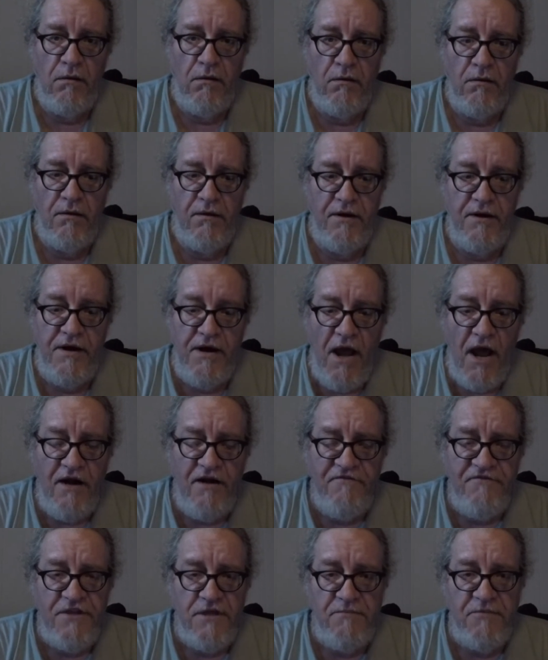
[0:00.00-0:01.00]
None
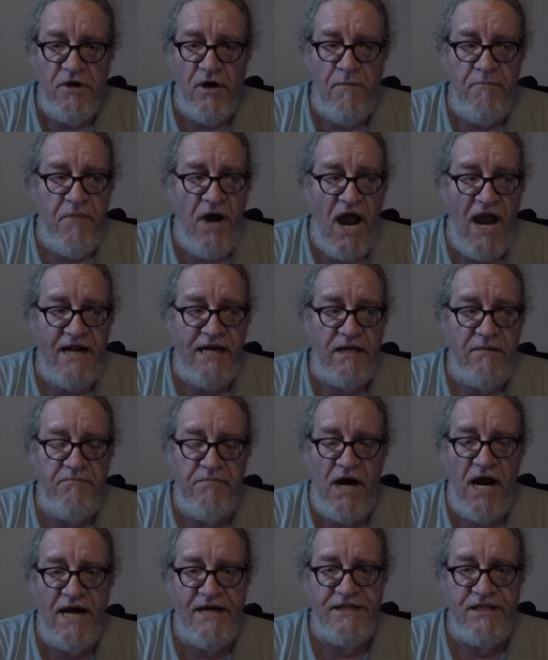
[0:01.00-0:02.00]
of them are abiding
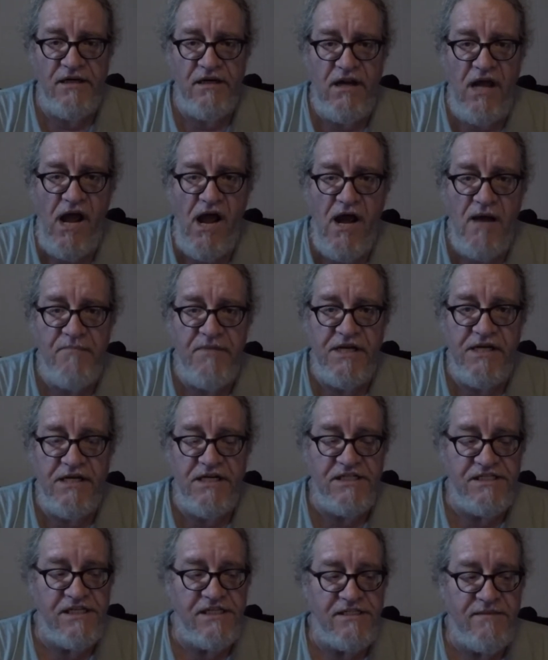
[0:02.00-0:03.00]
by the law
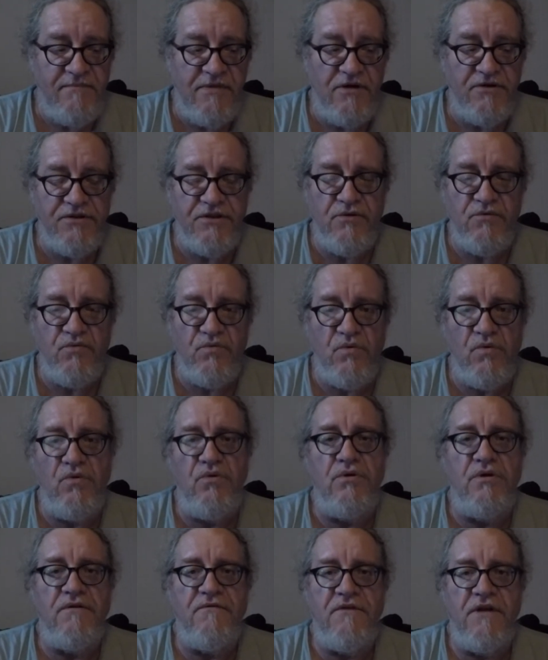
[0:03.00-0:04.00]
because it's about the rule
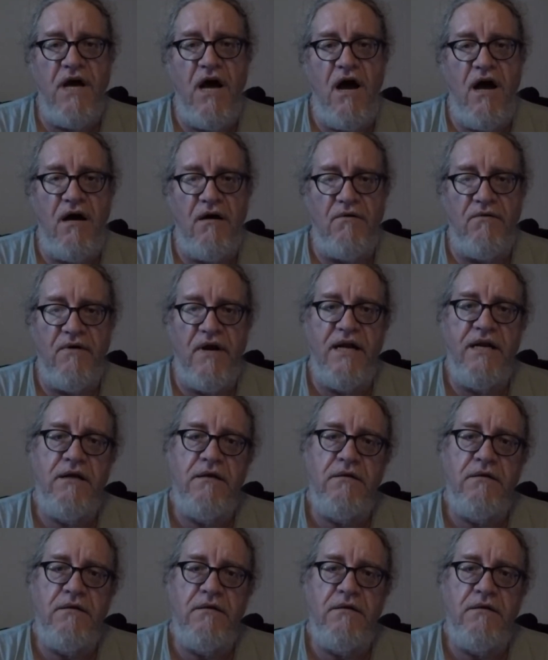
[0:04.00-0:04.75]
of law, right?